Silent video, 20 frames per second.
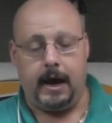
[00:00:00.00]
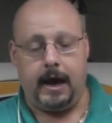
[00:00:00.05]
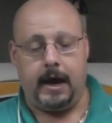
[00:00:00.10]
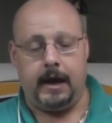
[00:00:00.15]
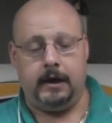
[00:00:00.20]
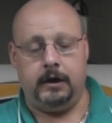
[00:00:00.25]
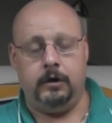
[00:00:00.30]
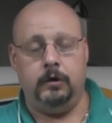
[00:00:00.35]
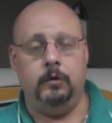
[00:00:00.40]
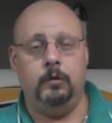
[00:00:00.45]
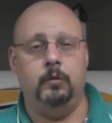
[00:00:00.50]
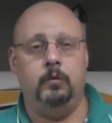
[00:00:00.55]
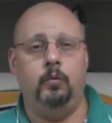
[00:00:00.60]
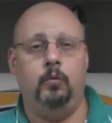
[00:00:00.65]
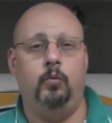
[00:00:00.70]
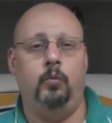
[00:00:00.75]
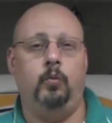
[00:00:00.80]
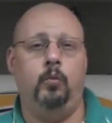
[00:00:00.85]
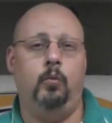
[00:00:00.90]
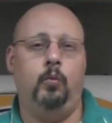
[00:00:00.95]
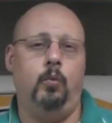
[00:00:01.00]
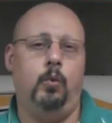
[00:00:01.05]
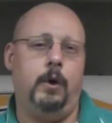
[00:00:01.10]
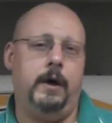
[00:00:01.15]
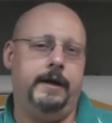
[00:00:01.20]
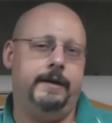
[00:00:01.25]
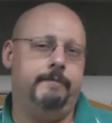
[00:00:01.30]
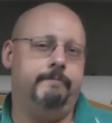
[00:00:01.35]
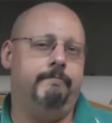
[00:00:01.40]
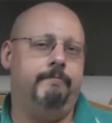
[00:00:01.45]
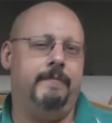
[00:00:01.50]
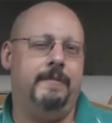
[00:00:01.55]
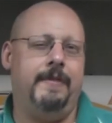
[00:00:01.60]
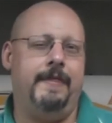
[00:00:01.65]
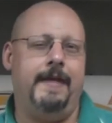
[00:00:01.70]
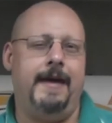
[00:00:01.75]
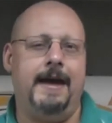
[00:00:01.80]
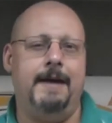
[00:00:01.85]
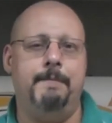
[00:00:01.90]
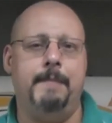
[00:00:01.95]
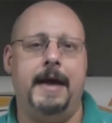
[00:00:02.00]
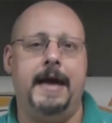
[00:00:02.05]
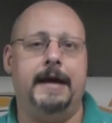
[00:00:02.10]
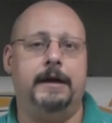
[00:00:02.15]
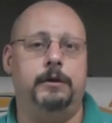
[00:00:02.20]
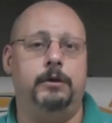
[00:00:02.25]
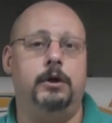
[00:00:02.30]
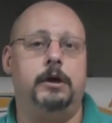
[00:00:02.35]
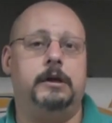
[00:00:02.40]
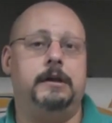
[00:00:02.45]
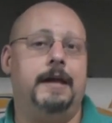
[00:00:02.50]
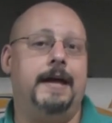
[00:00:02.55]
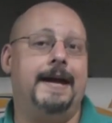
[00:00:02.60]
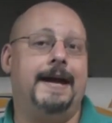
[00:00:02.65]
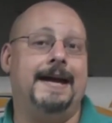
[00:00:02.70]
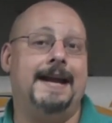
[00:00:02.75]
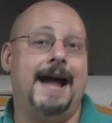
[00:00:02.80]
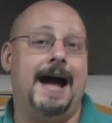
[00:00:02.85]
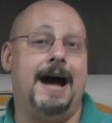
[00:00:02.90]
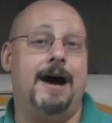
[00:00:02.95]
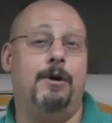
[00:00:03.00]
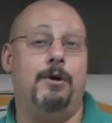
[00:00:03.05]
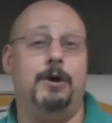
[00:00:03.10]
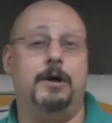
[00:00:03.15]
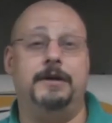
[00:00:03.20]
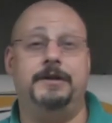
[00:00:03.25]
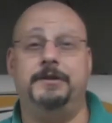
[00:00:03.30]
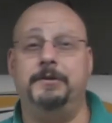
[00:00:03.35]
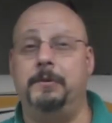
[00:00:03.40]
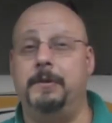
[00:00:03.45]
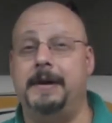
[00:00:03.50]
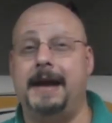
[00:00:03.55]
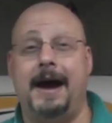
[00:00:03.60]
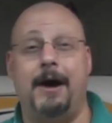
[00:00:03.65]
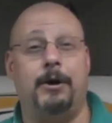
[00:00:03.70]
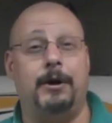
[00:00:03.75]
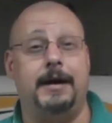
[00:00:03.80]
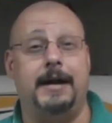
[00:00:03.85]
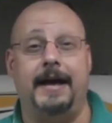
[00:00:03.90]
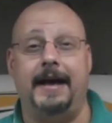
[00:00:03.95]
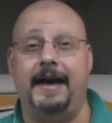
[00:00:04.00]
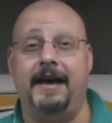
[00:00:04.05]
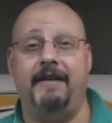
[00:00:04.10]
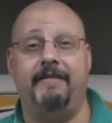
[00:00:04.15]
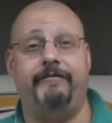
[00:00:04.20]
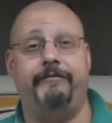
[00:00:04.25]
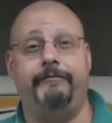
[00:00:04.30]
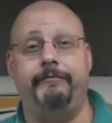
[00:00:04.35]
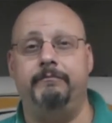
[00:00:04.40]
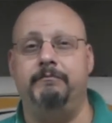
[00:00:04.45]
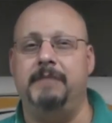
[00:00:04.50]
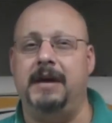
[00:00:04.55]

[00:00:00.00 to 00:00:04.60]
And what they make look like an hour to an hour and a half,